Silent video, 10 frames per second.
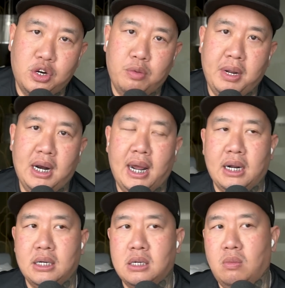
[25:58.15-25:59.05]
You know what I mean?
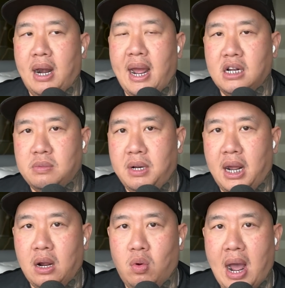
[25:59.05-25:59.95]
Like someone asked me,
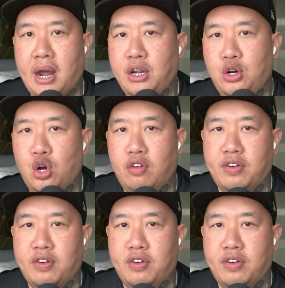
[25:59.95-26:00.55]
like, well, how do you know